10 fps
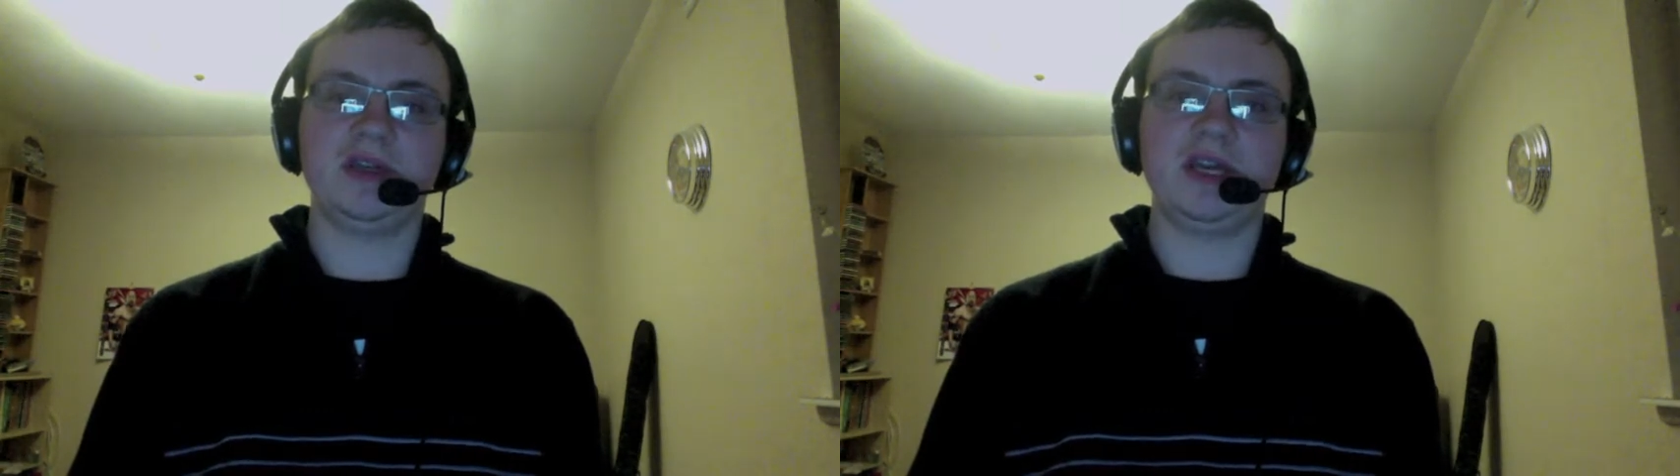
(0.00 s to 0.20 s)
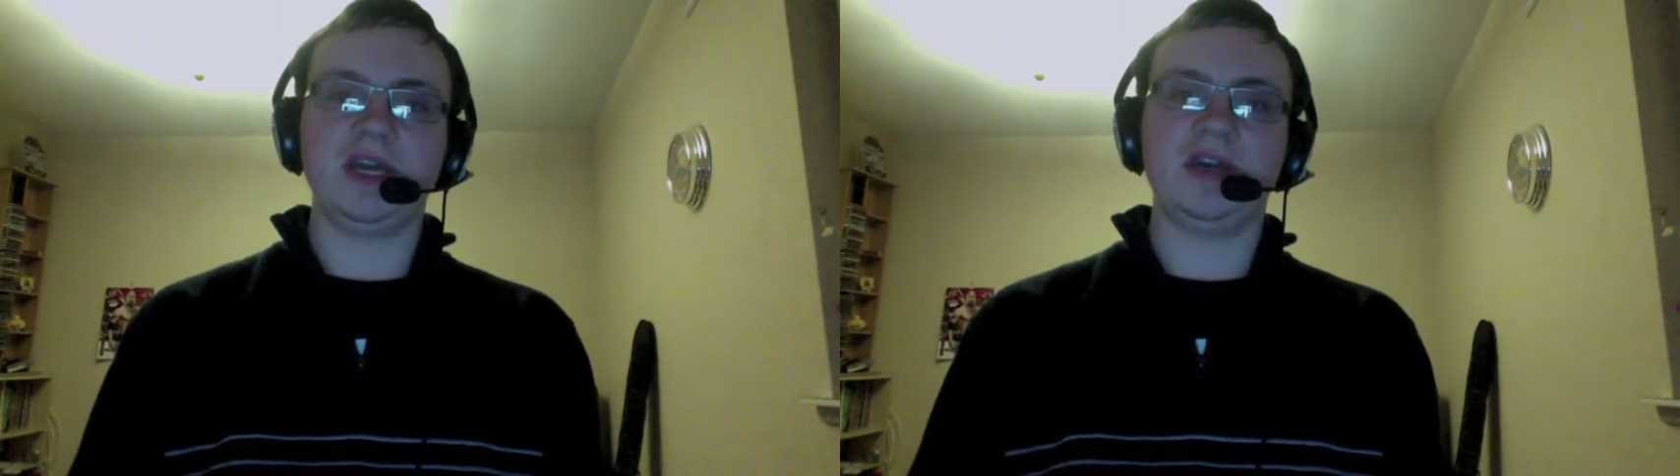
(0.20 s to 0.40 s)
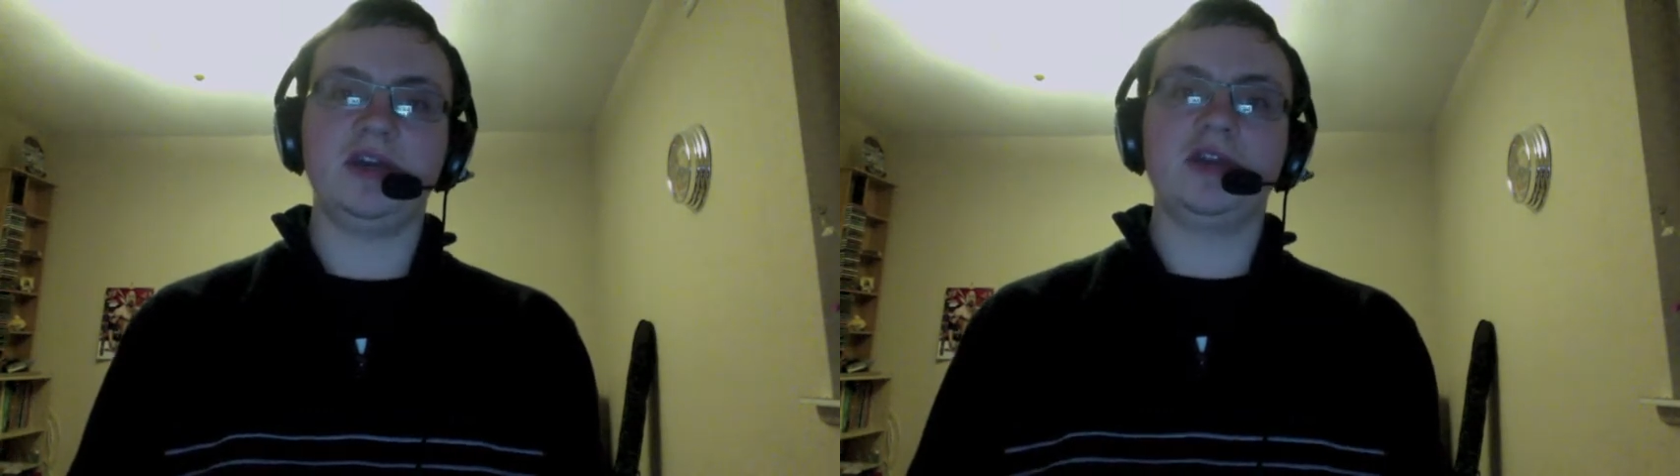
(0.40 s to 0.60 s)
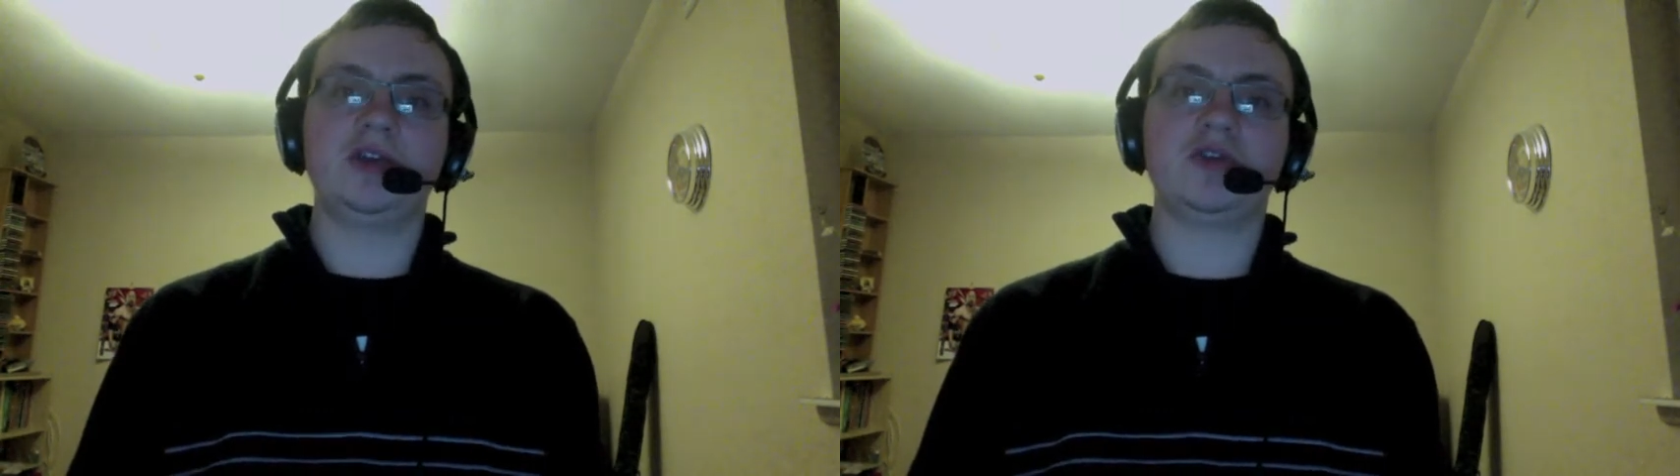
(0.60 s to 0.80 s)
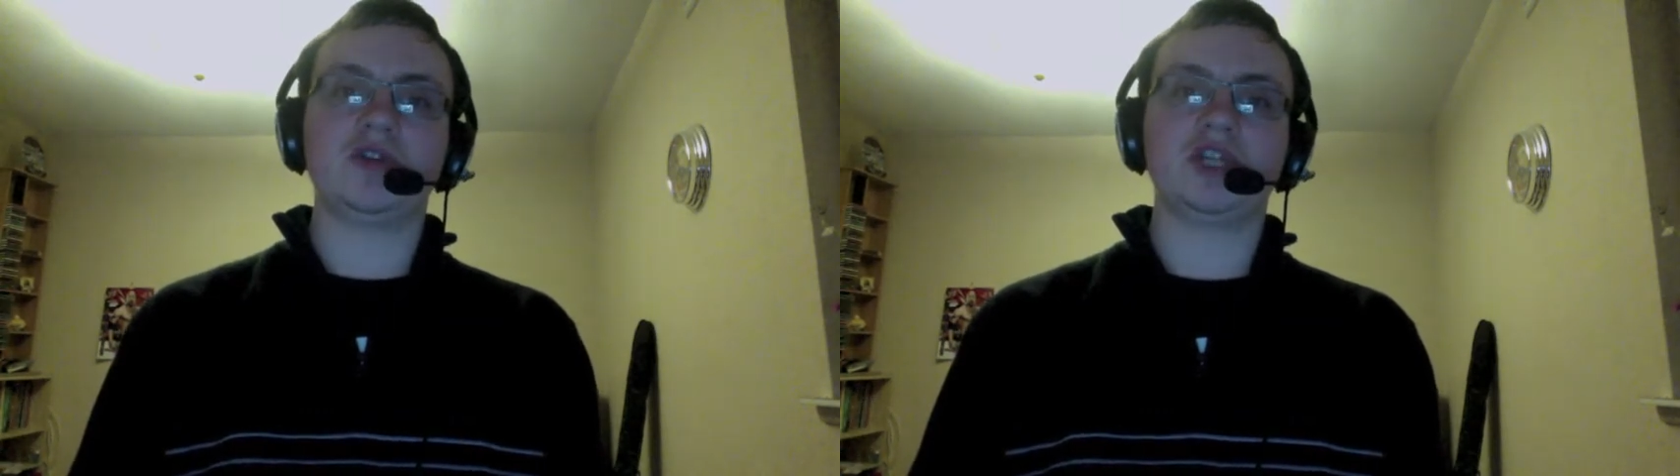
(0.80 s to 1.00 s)
Yeah, the
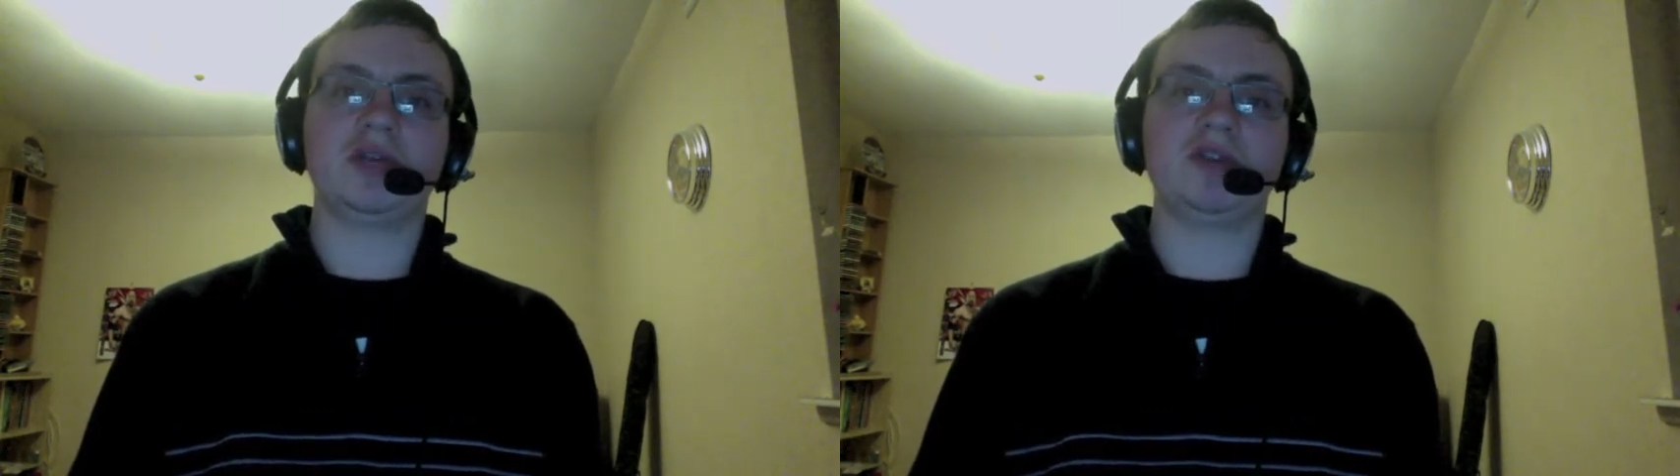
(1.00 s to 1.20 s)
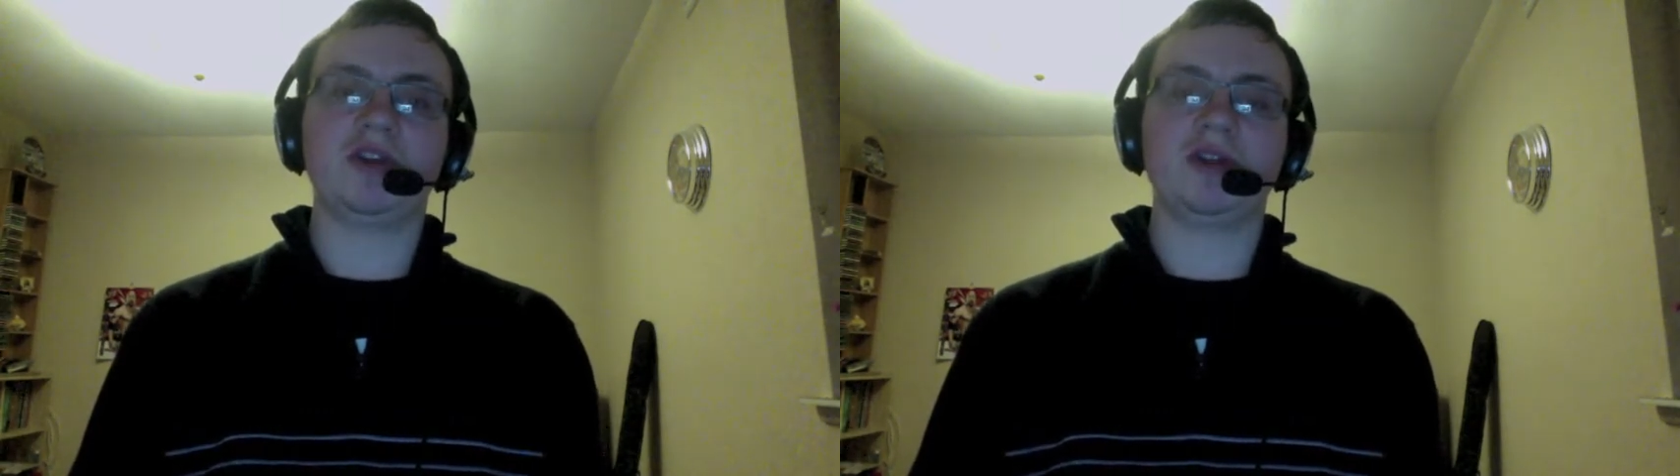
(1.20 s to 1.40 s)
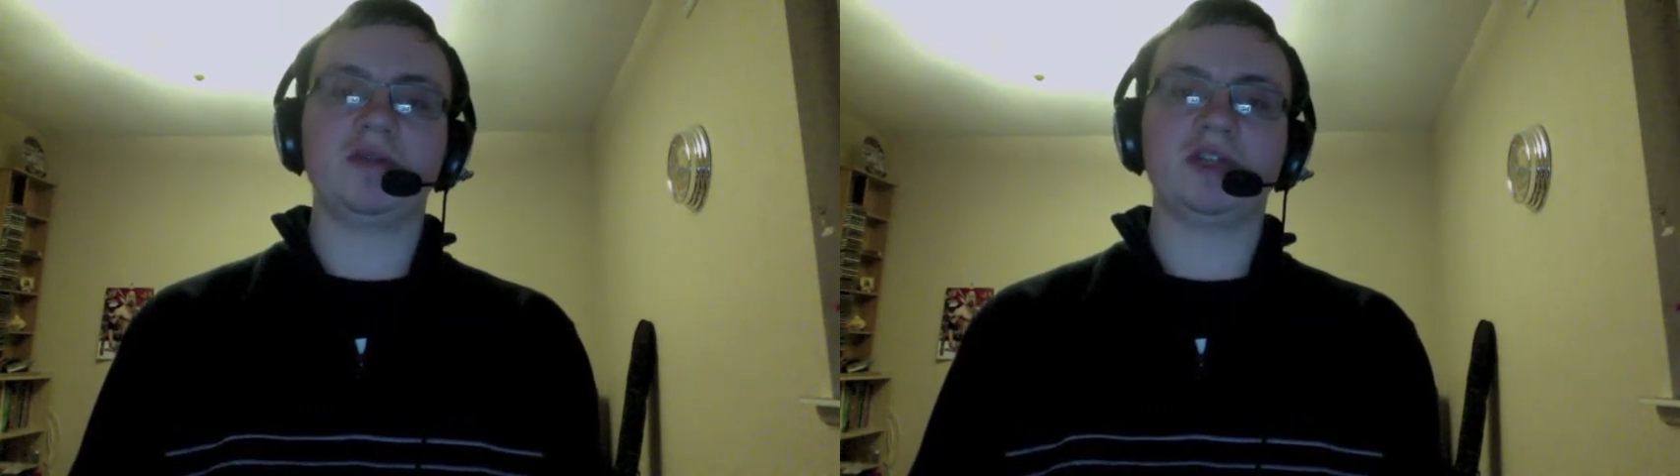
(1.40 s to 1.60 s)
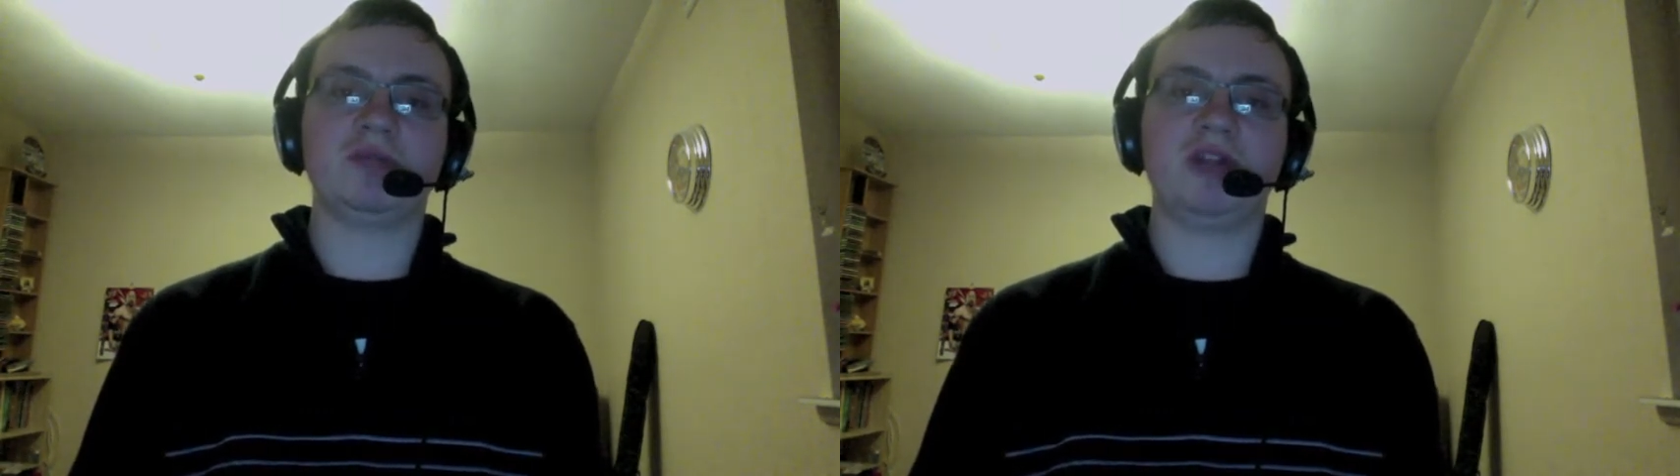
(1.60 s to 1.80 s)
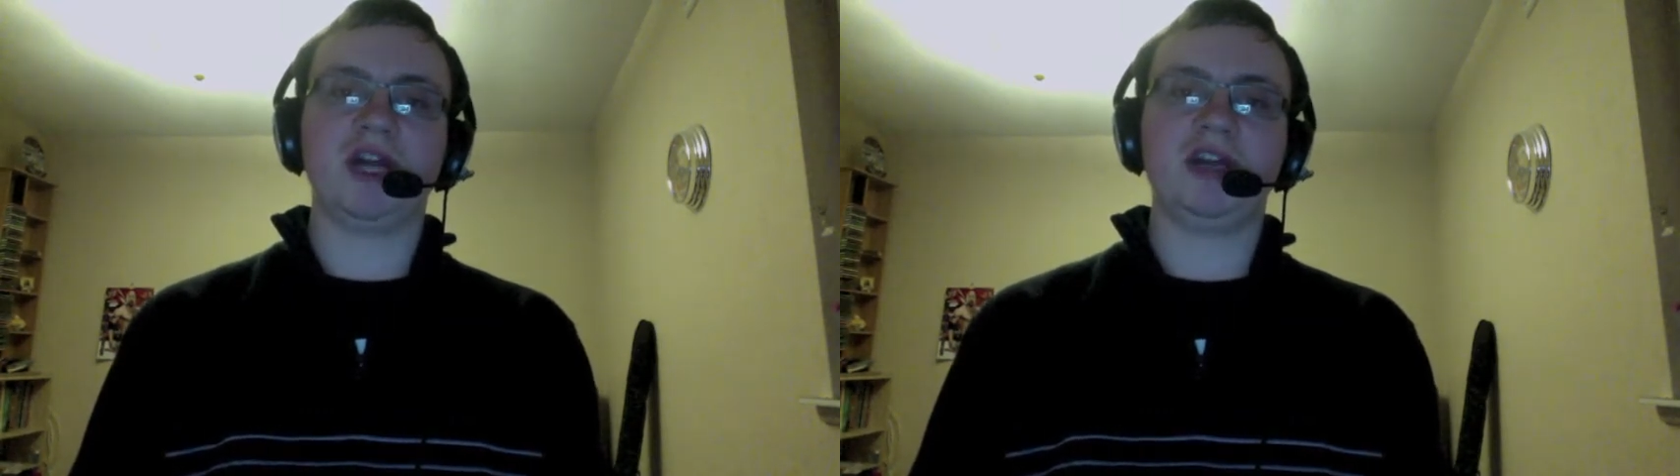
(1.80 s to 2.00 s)
cross arm breaker that was
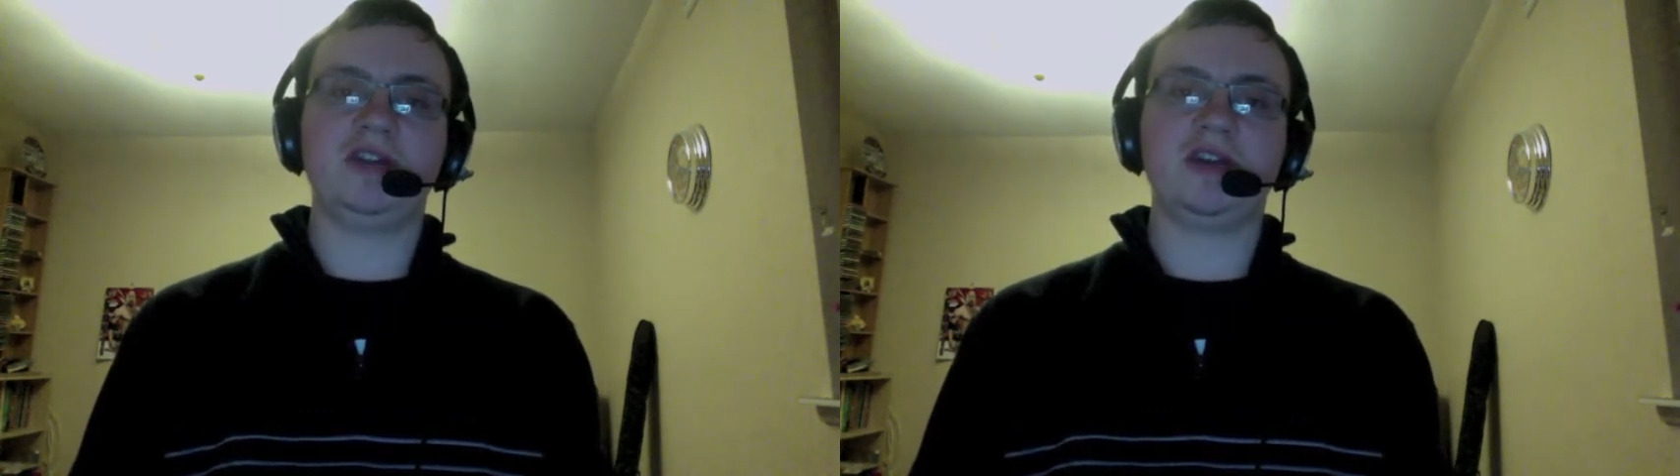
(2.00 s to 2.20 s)
applied